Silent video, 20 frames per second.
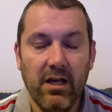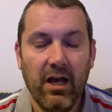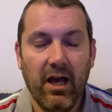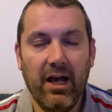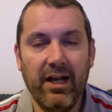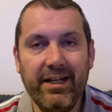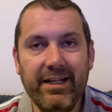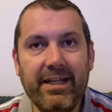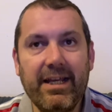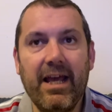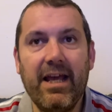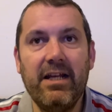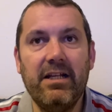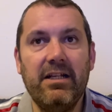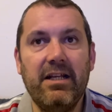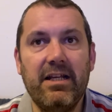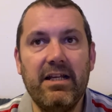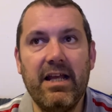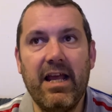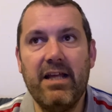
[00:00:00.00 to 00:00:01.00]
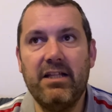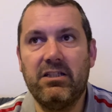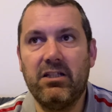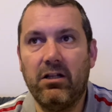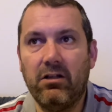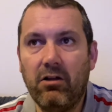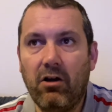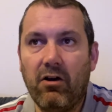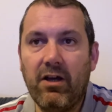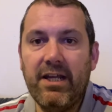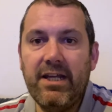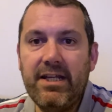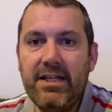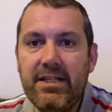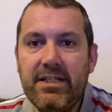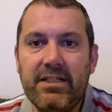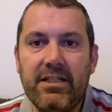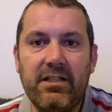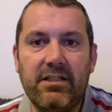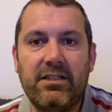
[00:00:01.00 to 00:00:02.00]
And again, it's a lot
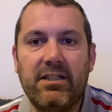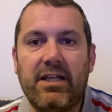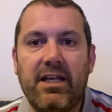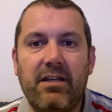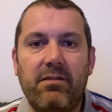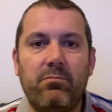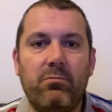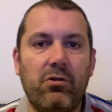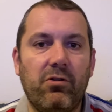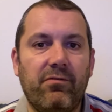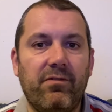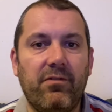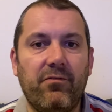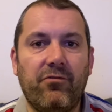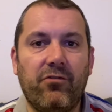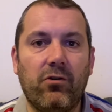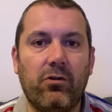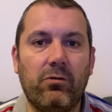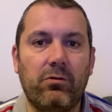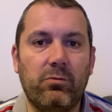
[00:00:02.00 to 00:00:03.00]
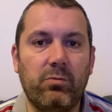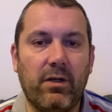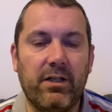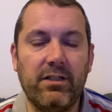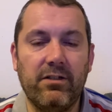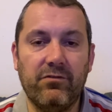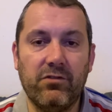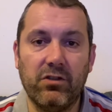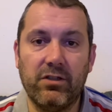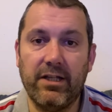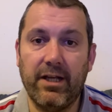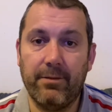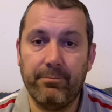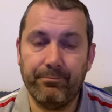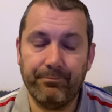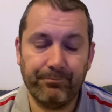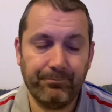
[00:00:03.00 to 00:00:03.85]
easier to keep moving forward when you've done it.